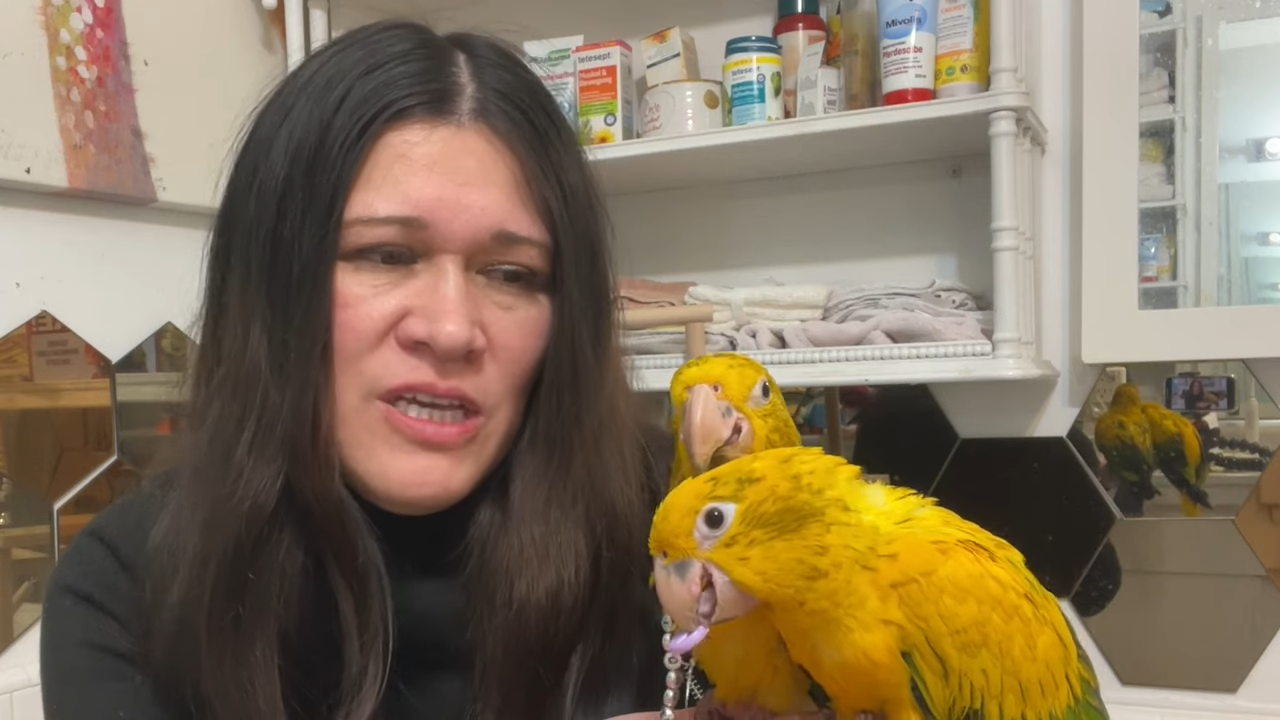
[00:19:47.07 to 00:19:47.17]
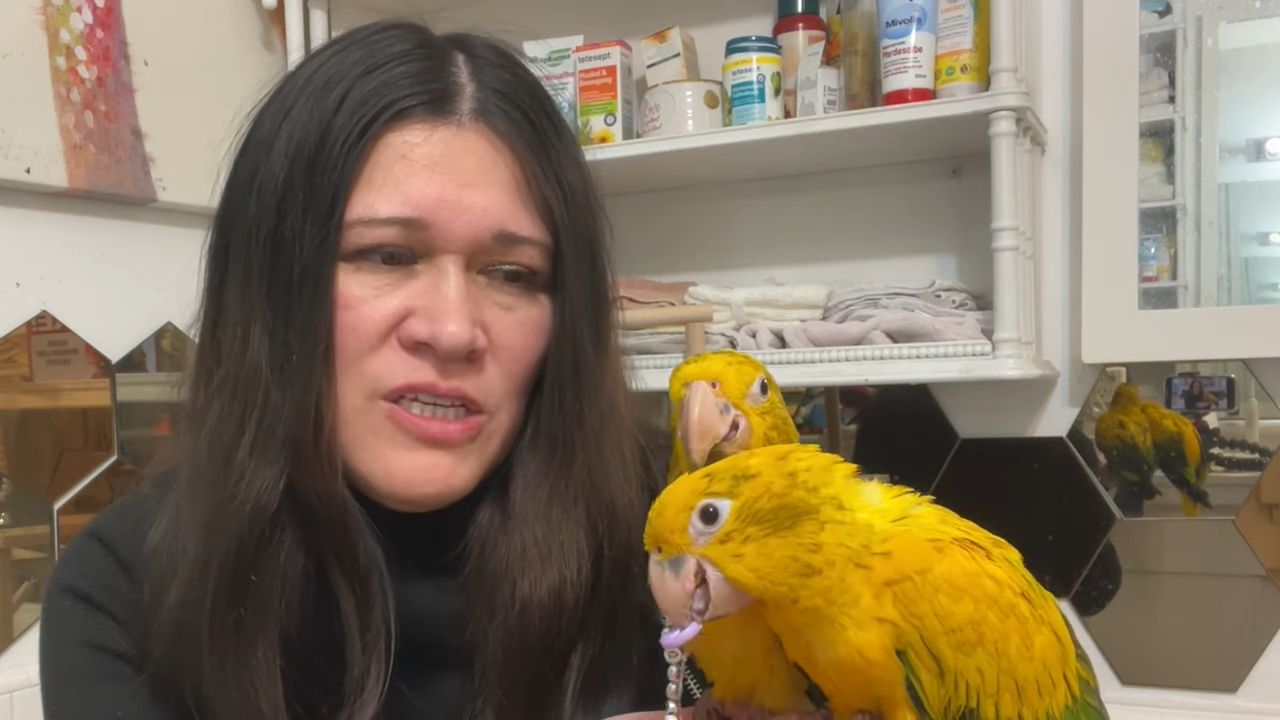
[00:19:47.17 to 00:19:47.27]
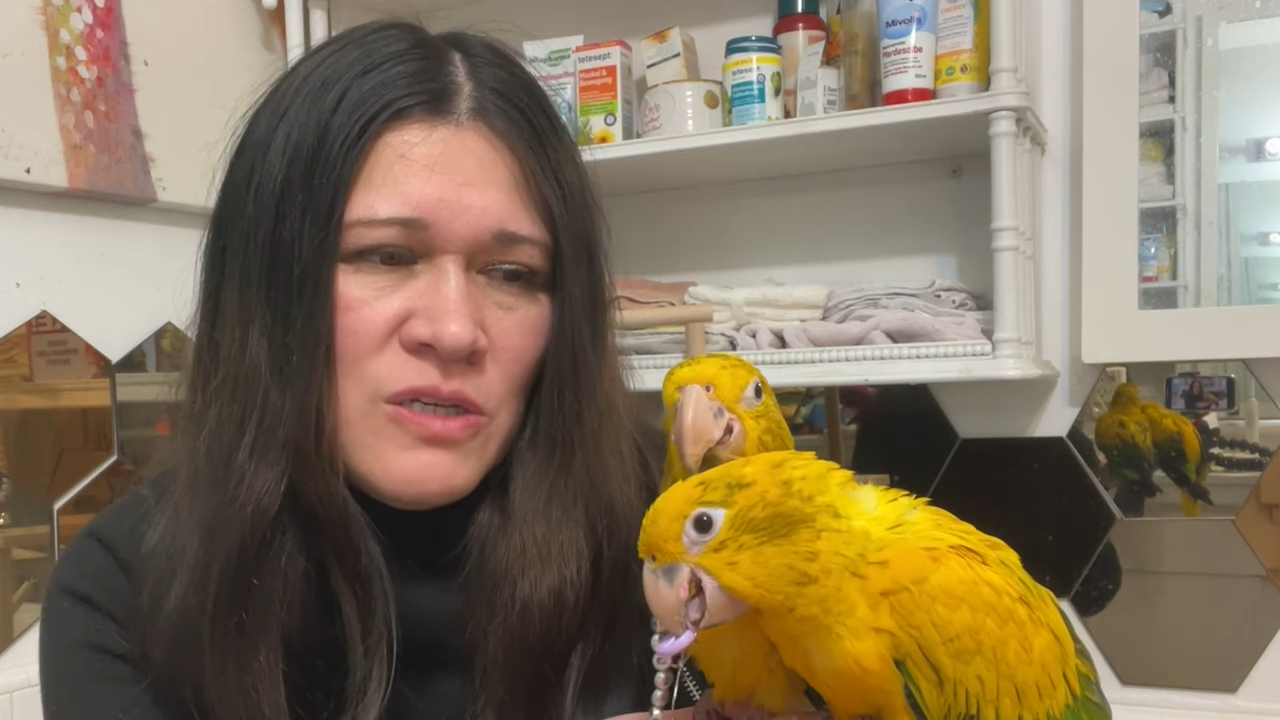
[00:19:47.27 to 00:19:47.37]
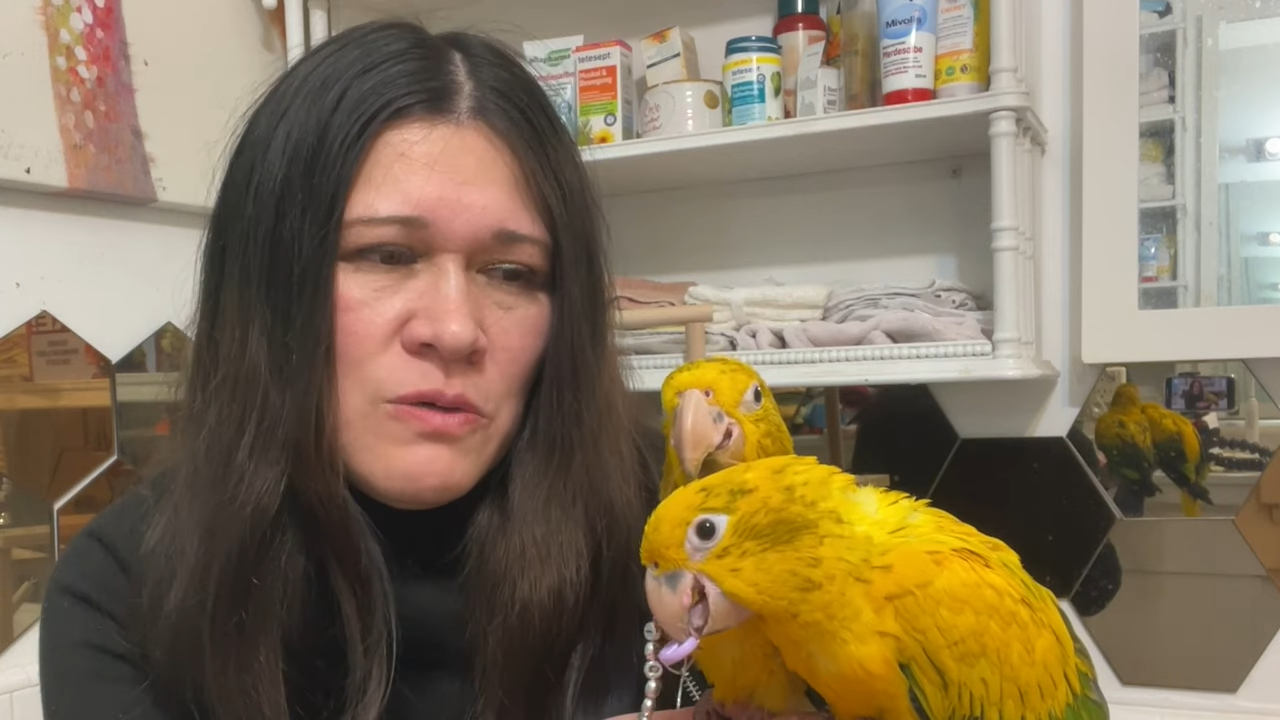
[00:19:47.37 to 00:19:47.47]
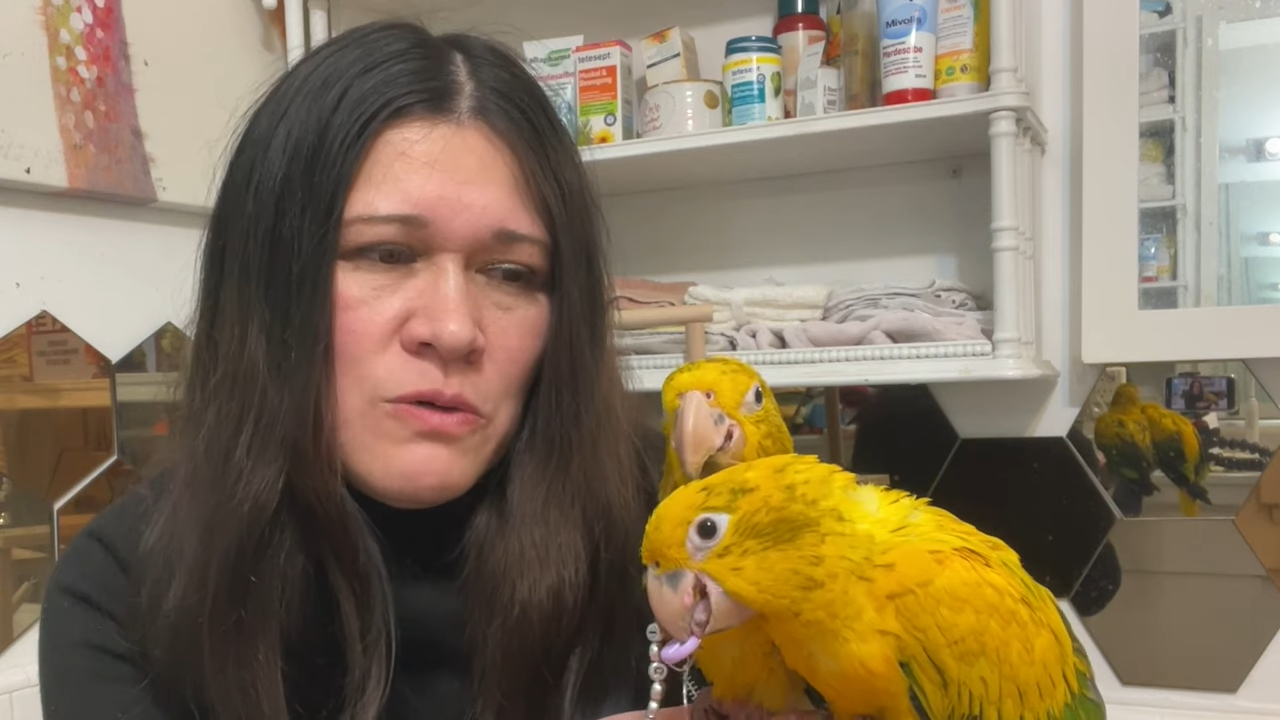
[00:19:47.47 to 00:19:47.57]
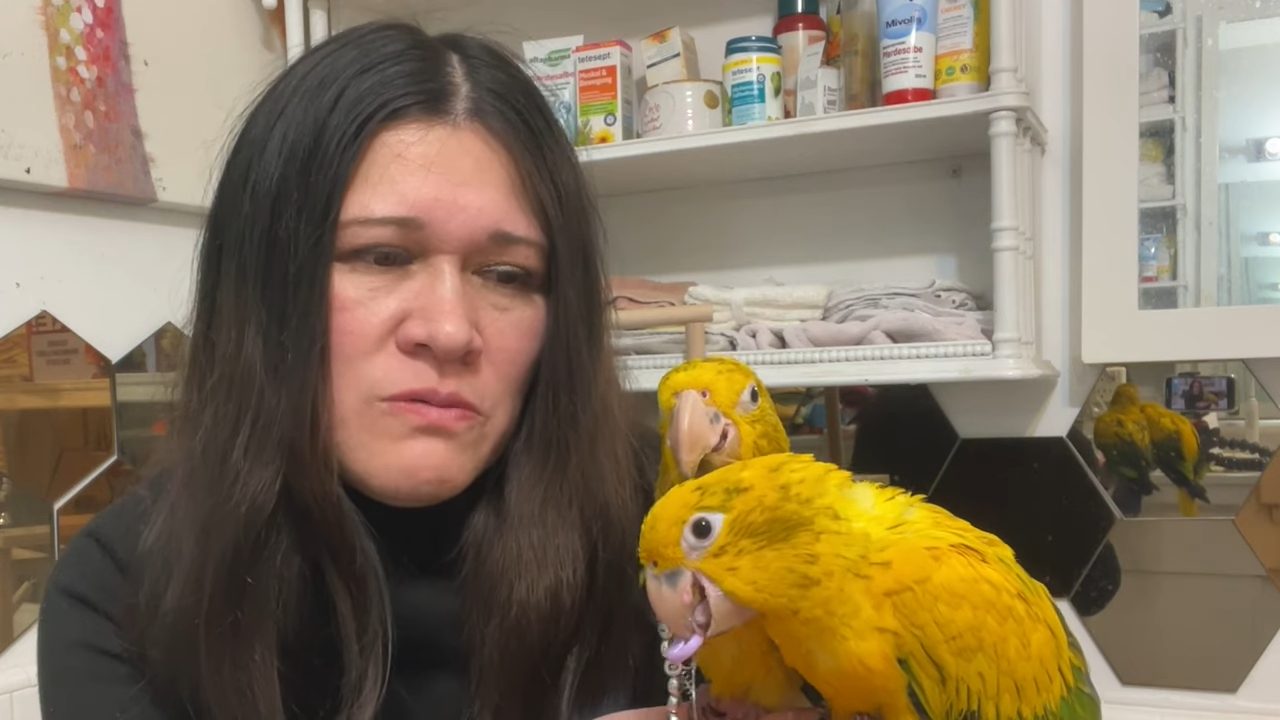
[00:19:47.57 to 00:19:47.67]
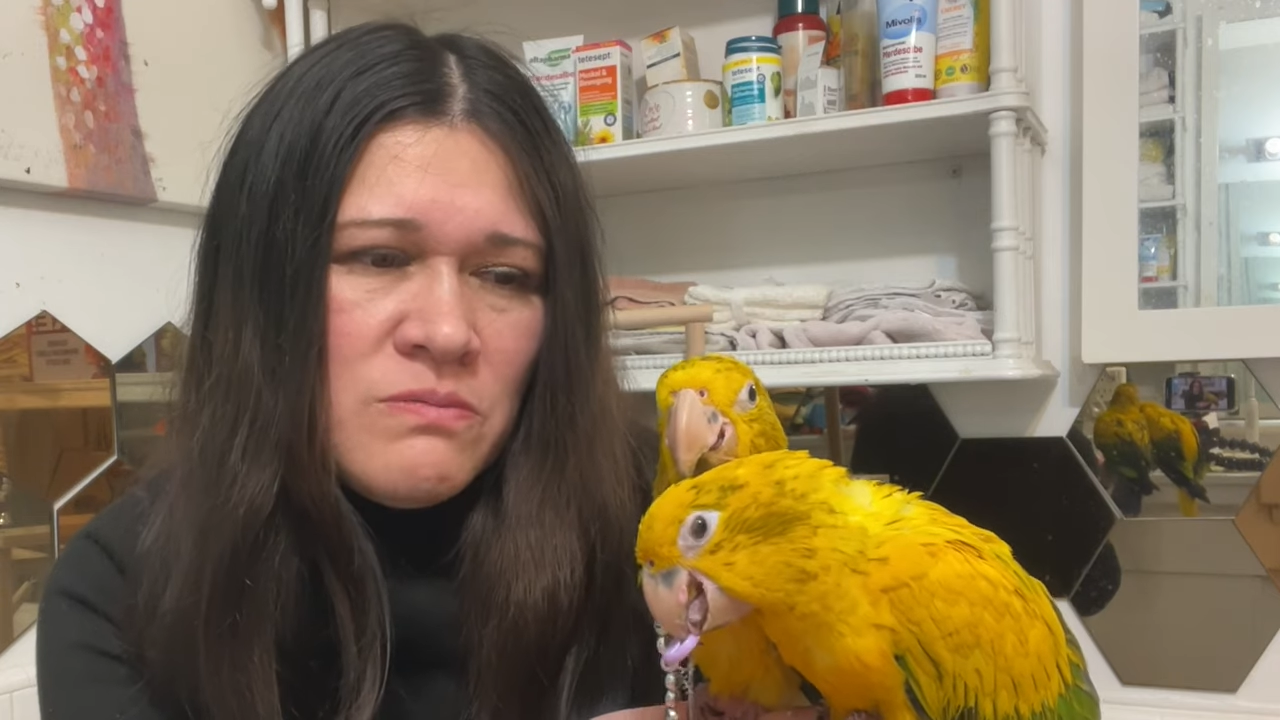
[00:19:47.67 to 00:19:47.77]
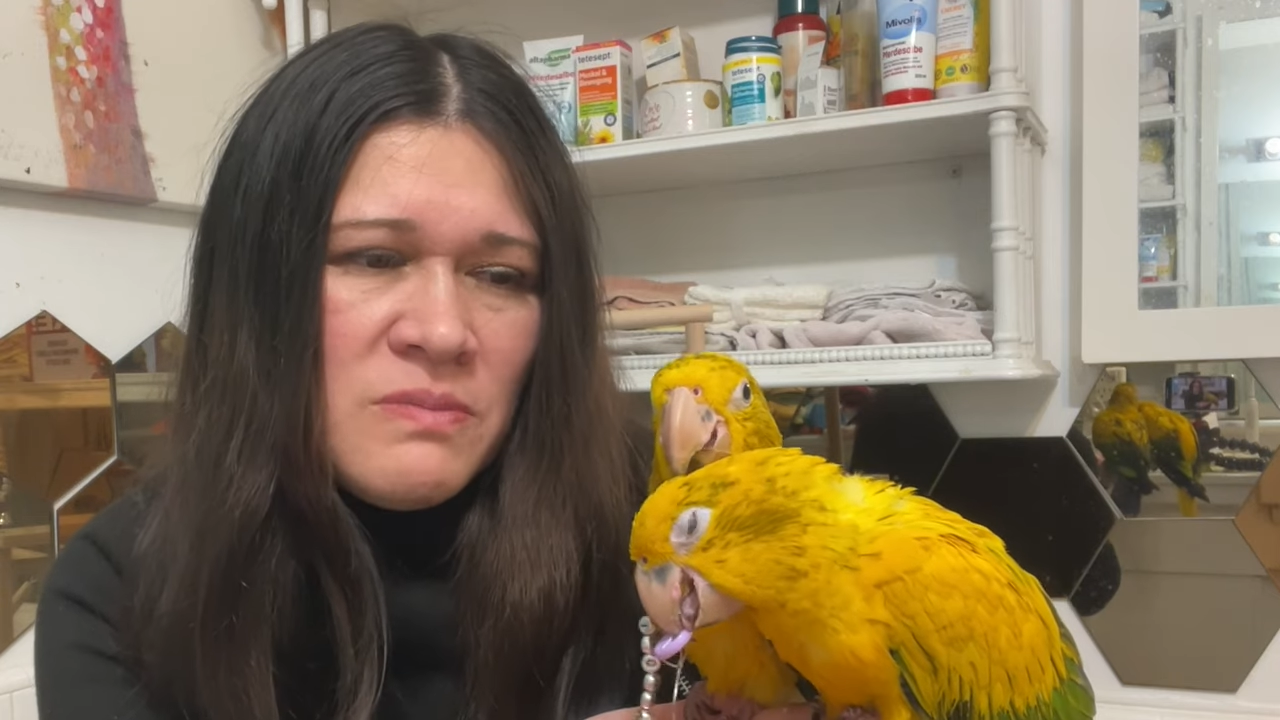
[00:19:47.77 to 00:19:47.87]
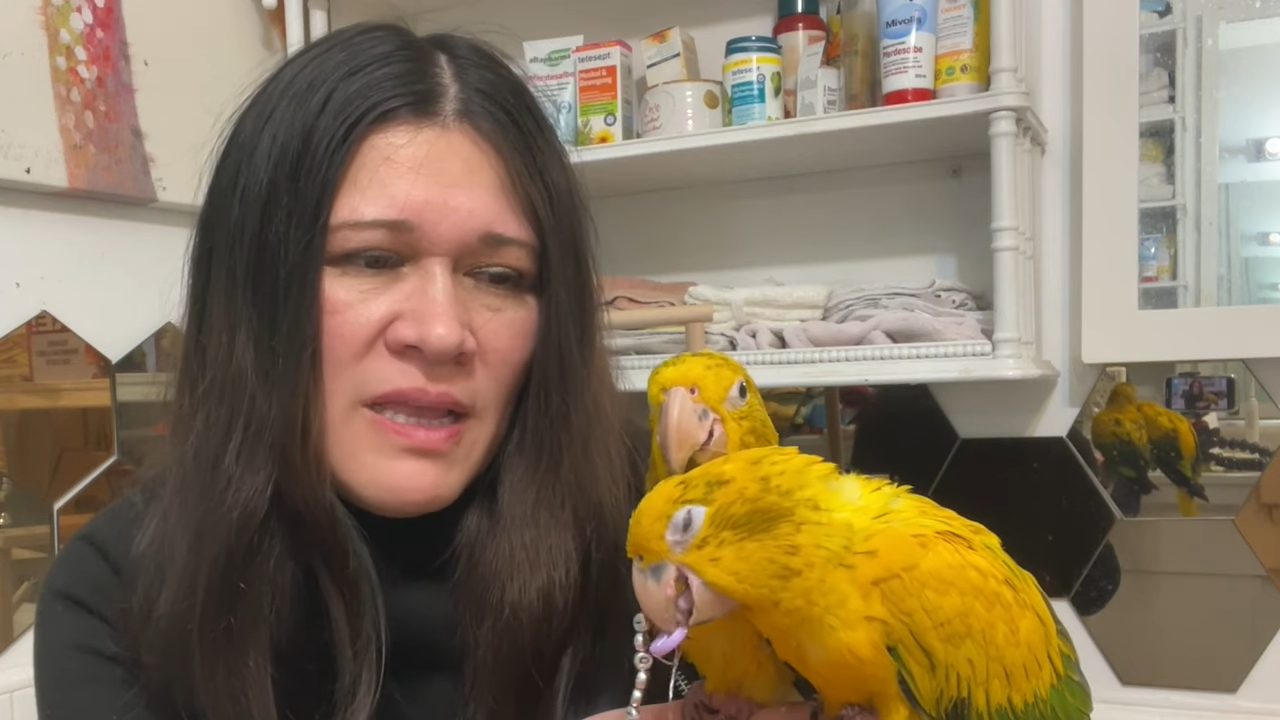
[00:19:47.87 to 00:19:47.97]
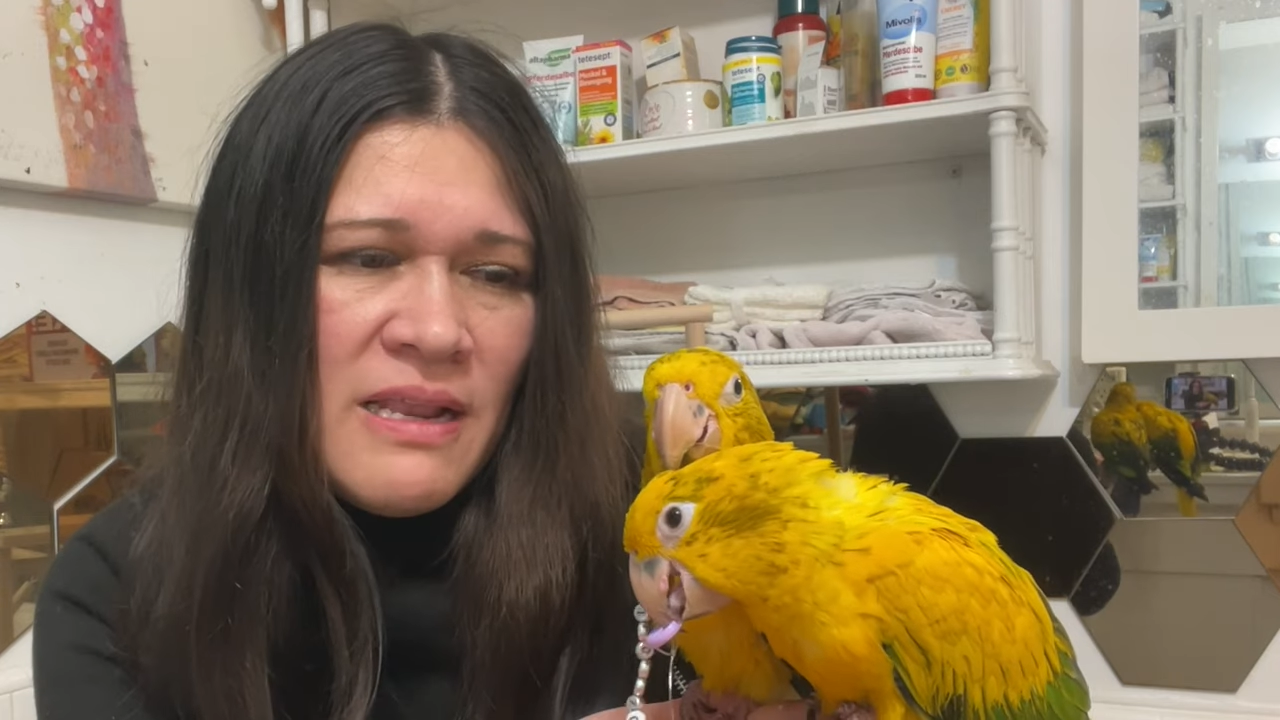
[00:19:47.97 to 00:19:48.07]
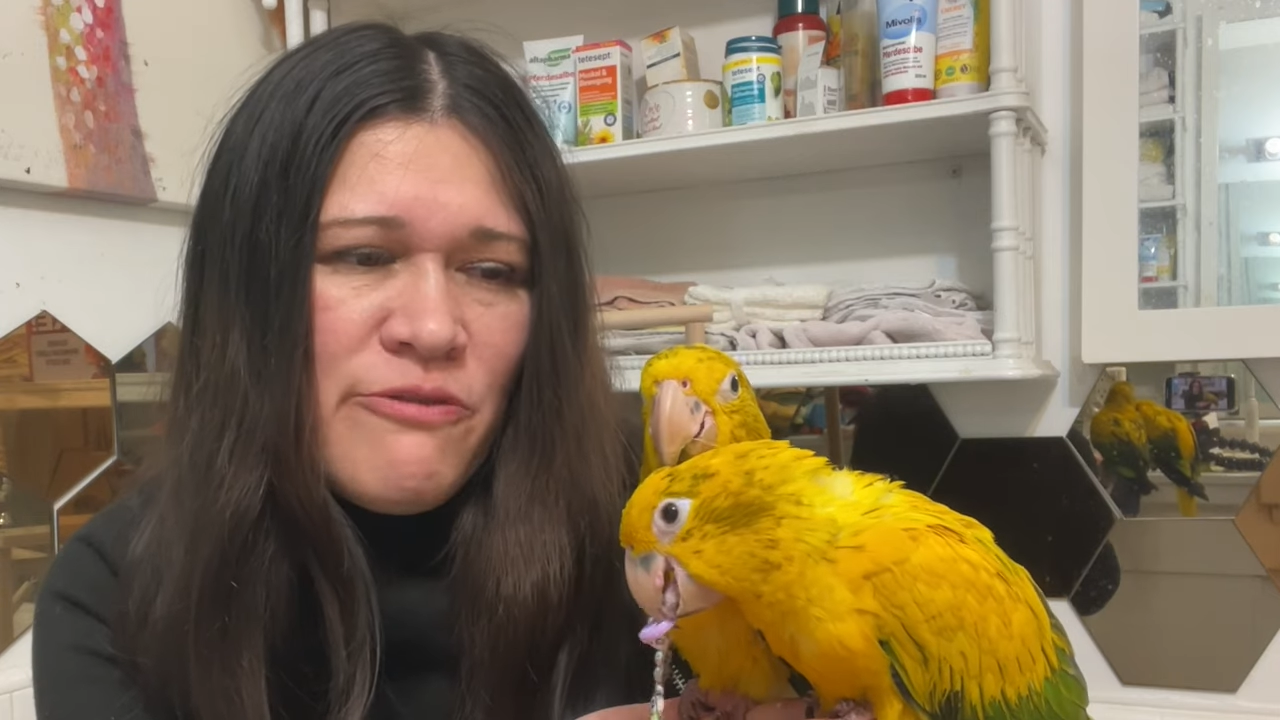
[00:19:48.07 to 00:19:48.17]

So they